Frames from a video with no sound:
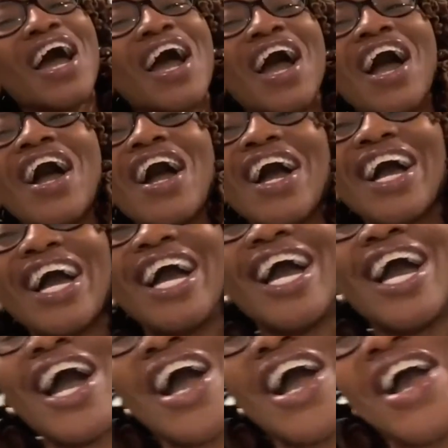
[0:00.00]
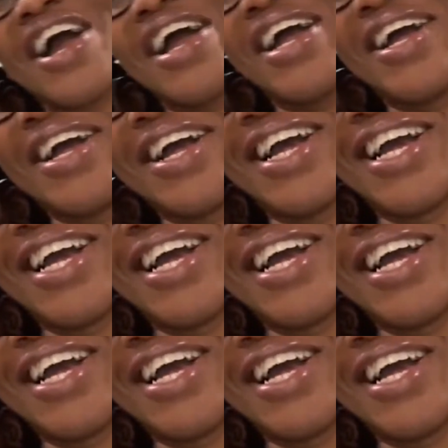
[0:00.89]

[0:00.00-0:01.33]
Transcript: And what's amazing,